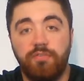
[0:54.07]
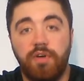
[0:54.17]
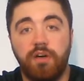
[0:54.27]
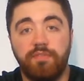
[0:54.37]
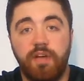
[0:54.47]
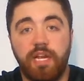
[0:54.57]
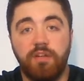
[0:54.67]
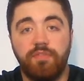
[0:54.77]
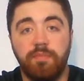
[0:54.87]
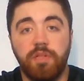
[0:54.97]
fell
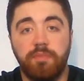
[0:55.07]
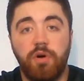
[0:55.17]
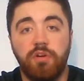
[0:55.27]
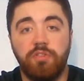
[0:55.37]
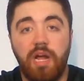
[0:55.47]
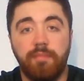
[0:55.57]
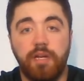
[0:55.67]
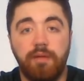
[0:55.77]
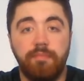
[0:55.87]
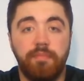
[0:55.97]
down, fumbled the ball, grabbed
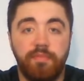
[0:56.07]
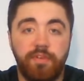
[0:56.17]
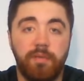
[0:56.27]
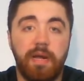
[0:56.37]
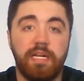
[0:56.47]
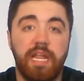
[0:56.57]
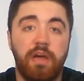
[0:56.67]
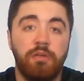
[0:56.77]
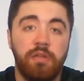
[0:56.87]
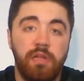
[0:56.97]
it up, fell back
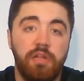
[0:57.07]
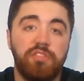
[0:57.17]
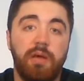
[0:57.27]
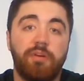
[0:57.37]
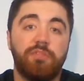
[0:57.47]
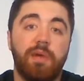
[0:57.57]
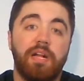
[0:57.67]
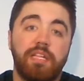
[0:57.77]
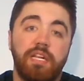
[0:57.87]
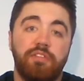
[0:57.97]
down. Time
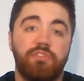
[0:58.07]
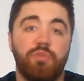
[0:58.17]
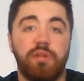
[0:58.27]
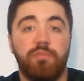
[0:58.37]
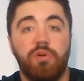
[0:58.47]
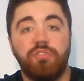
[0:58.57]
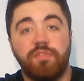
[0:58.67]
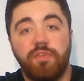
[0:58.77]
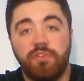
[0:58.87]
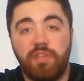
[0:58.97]
expired, they didn't score any points in
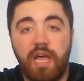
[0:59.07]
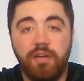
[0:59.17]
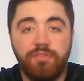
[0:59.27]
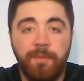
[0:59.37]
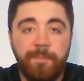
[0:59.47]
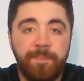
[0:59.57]
the first half.